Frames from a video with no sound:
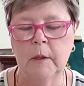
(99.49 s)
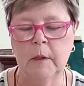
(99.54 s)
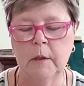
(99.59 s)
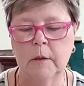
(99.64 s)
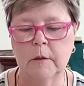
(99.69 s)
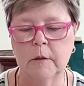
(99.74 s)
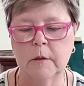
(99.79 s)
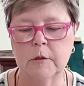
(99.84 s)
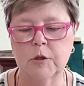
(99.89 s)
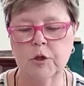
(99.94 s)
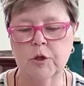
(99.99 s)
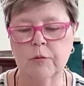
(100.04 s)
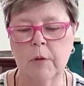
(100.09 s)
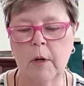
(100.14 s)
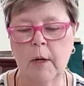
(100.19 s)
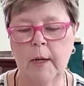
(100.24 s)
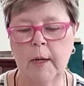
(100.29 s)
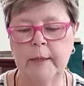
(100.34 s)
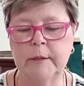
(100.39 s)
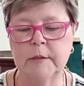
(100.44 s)
The
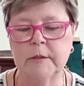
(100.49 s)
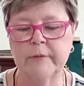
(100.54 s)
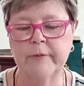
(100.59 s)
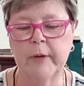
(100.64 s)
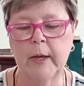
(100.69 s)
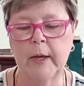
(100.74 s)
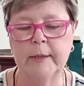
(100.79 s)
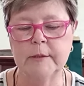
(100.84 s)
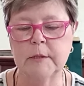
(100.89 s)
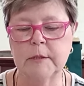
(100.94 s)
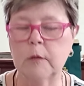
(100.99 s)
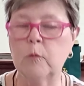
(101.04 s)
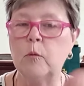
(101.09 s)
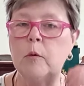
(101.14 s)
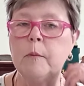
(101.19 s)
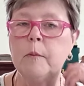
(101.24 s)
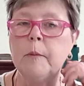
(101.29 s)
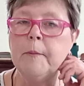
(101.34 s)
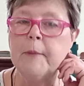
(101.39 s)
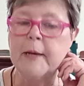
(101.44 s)
shrines of Isaac will
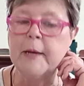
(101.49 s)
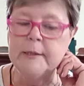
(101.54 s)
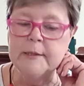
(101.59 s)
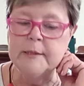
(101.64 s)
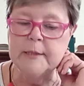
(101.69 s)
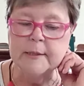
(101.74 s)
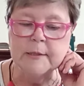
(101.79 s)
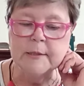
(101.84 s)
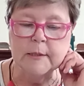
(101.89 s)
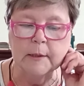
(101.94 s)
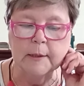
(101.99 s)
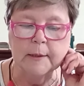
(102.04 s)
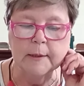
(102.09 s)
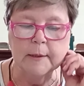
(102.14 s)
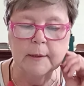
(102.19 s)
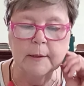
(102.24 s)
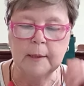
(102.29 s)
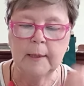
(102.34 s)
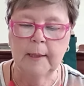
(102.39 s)
be made desolate,